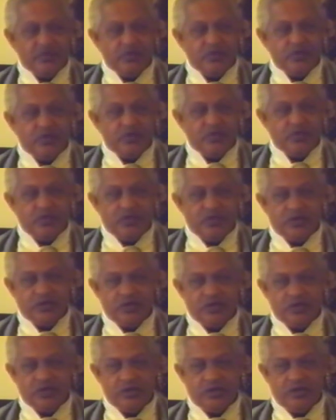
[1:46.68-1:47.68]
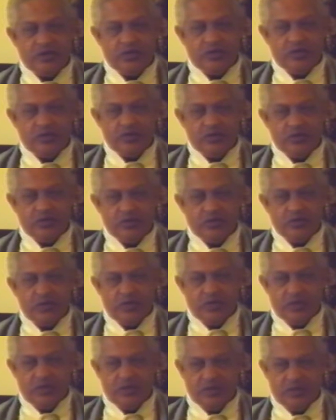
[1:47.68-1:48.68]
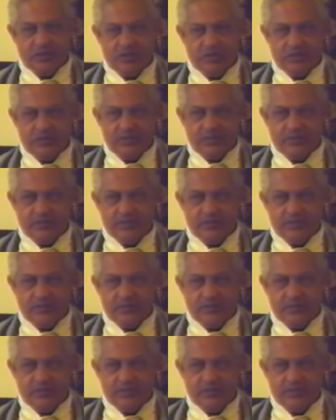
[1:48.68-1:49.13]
To do one's job well